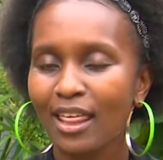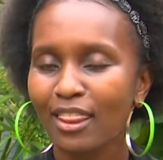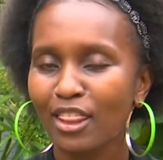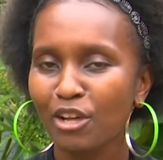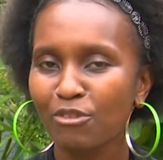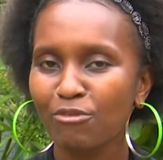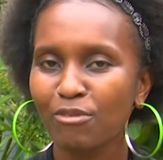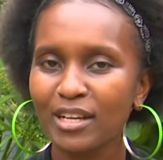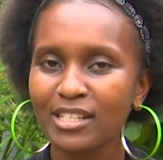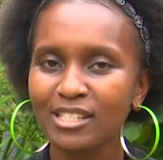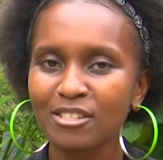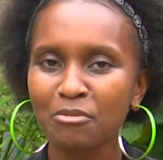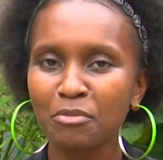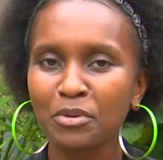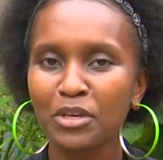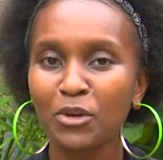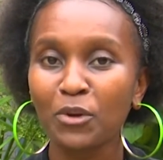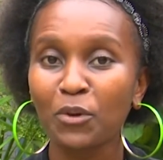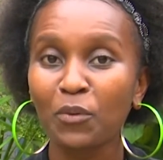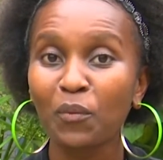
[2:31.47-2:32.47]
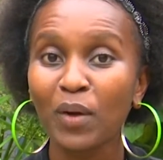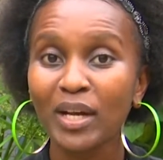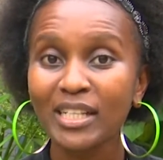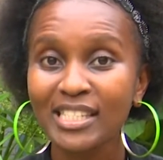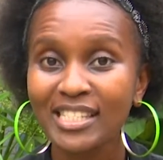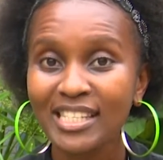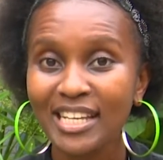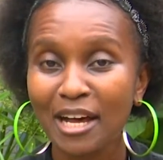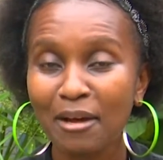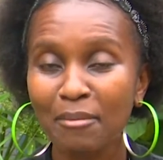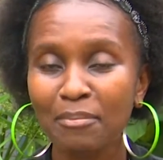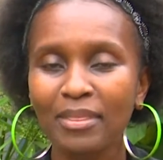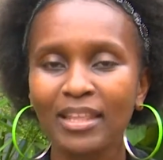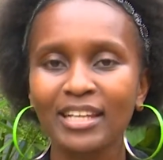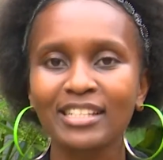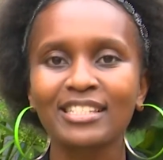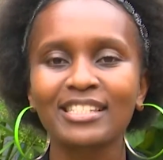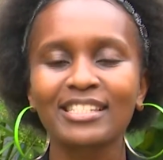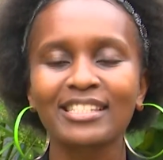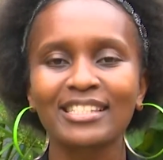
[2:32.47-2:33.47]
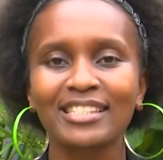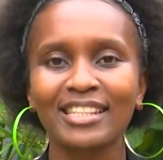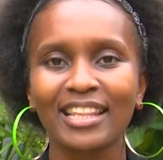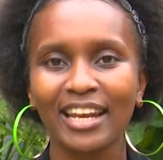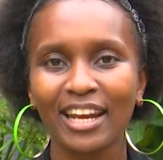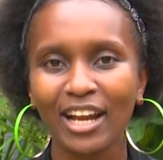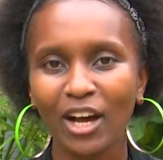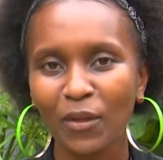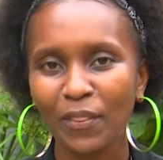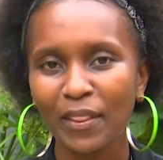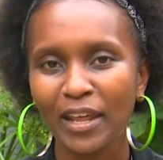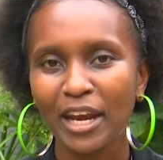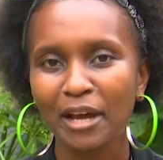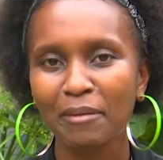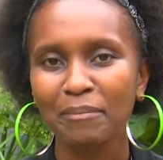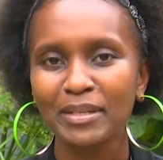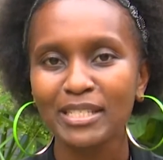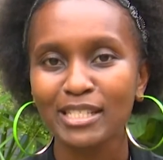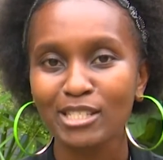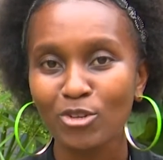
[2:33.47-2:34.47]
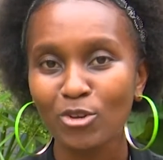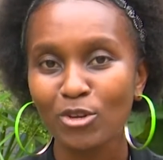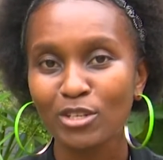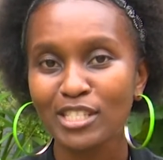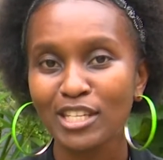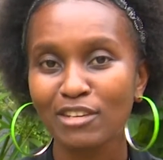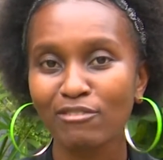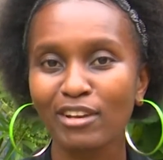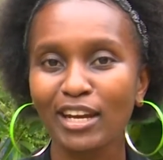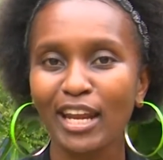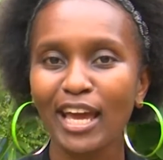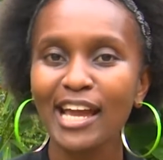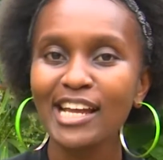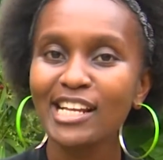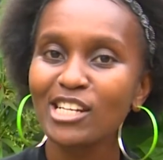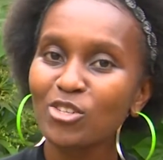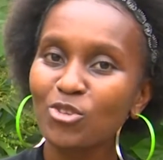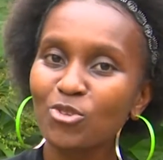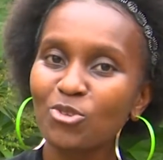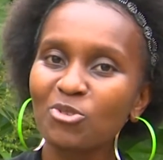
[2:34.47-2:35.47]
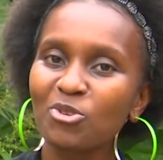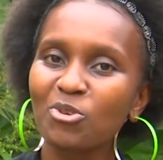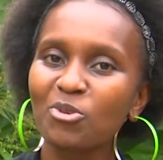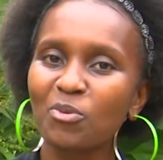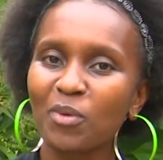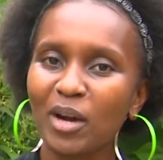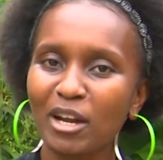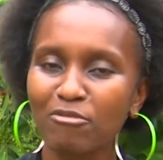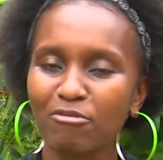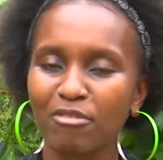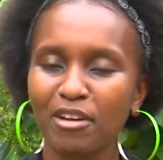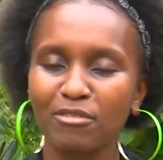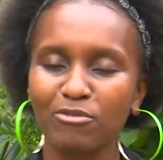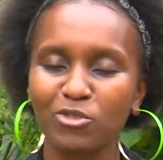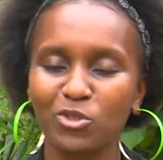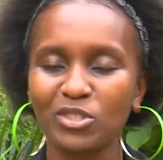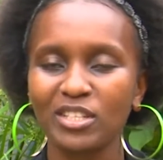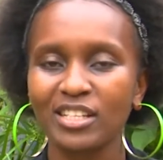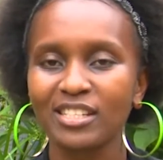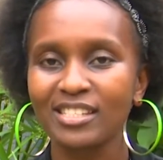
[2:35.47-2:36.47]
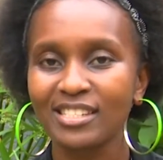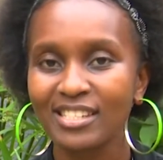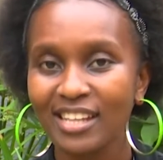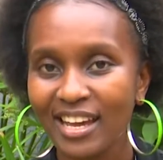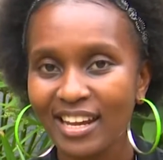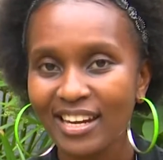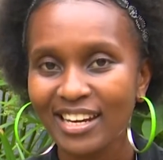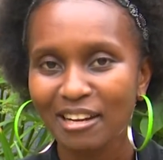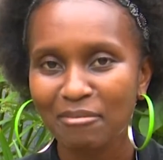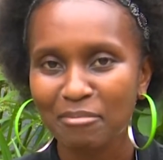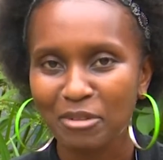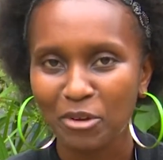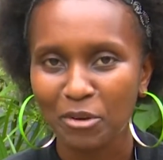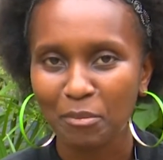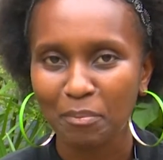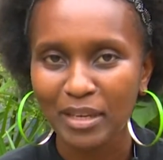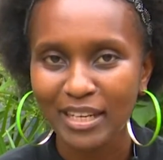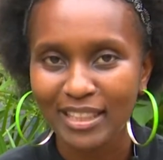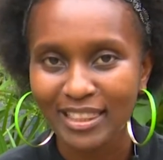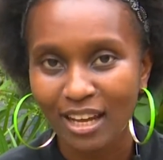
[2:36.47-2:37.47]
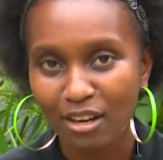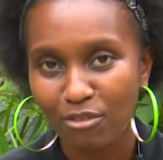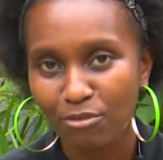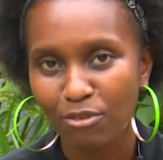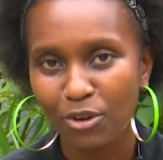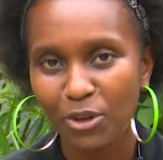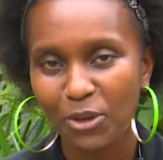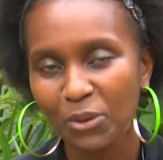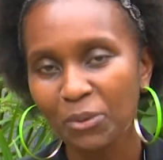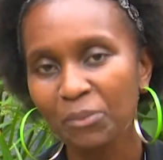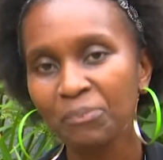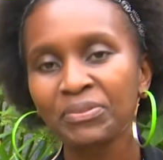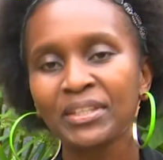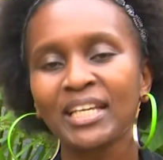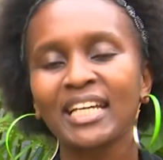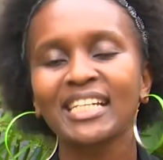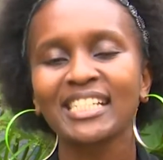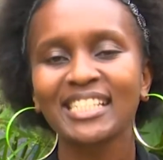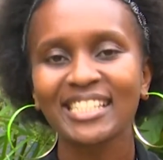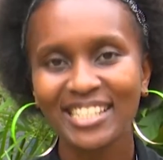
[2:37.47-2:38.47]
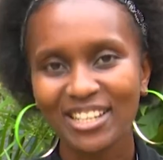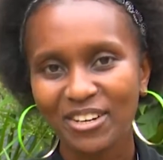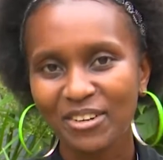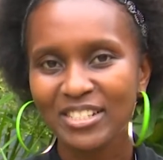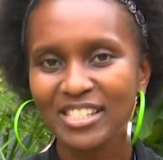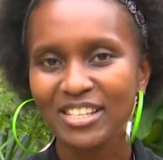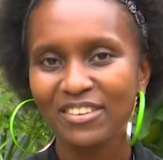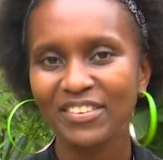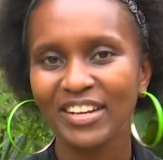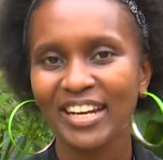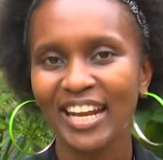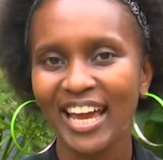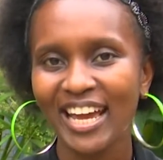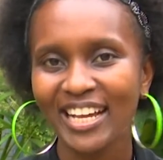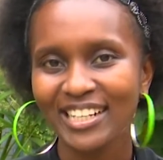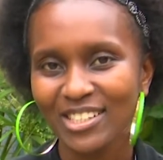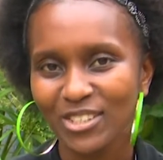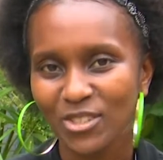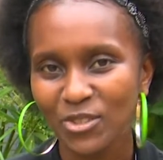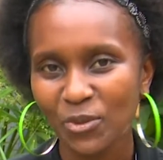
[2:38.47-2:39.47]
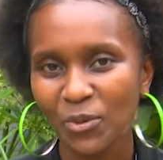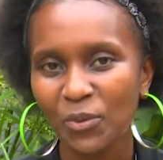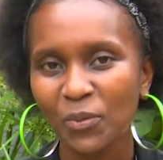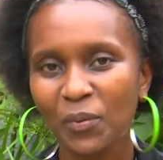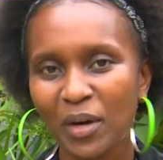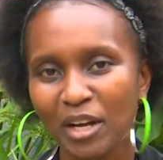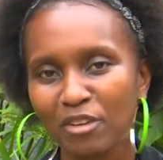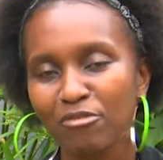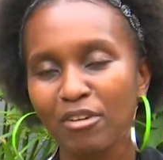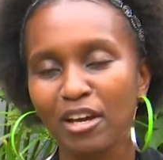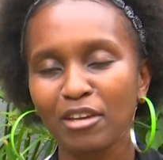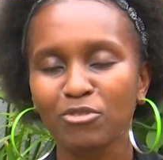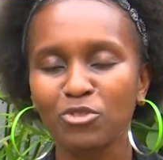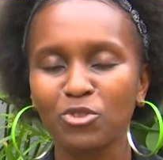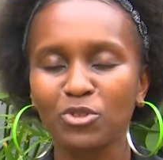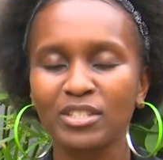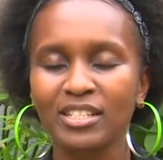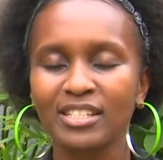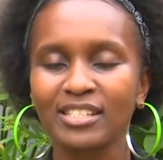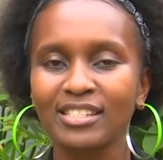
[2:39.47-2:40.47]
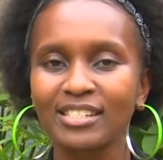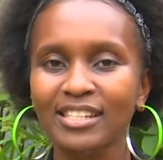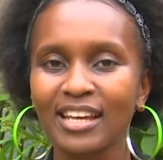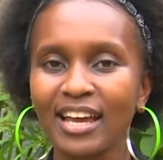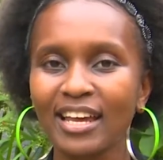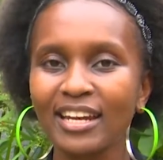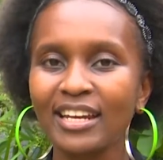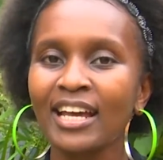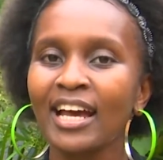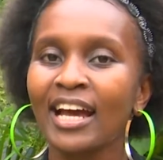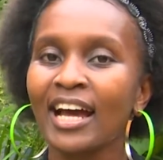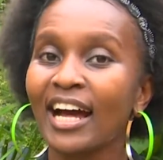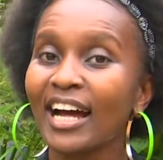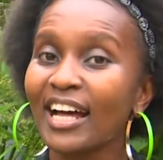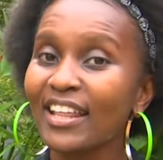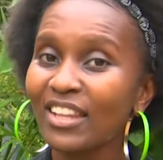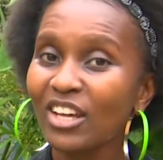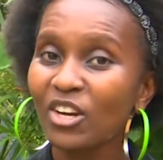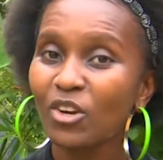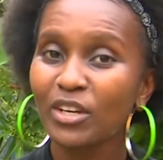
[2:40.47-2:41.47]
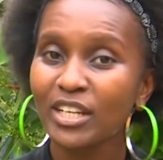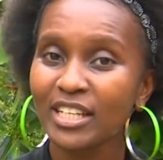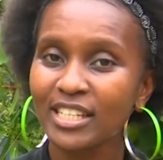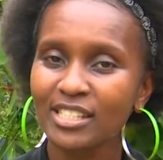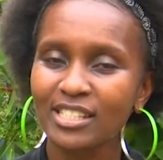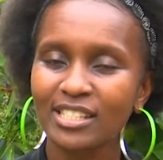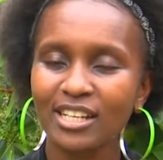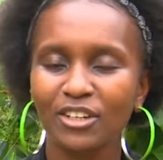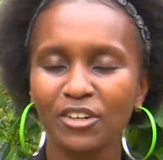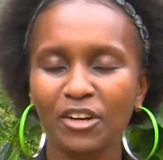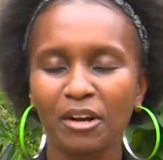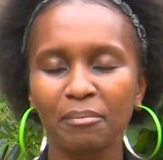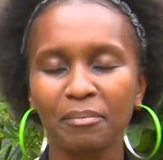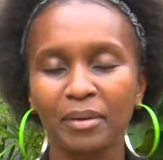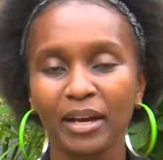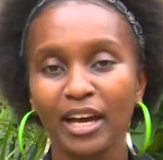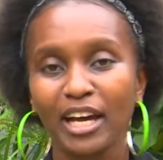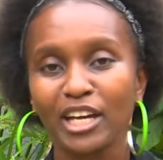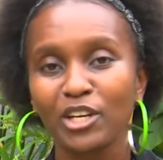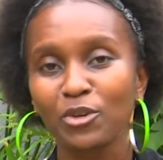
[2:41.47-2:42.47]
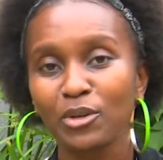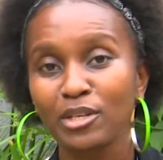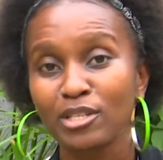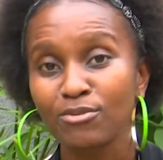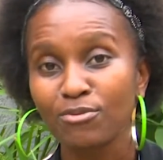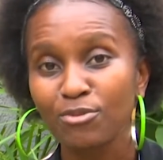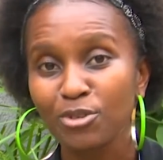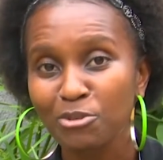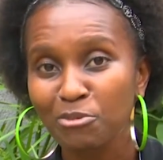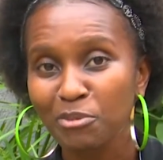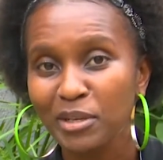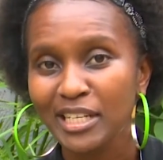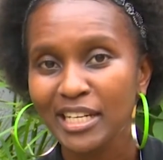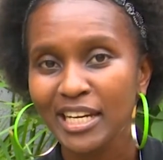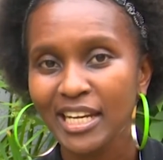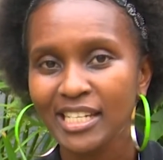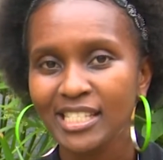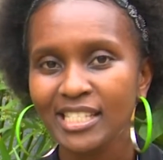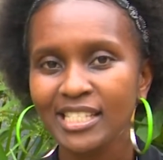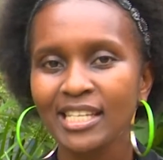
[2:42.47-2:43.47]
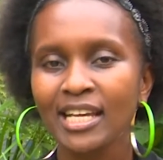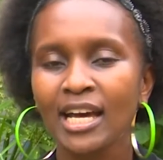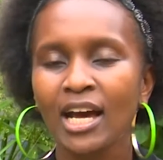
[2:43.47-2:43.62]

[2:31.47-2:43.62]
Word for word: The first being on WhatsApp, that's the, on the number 0782152610. Let me repeat that for you, 0782152610. And then on Instagram, my handle is Food Witness.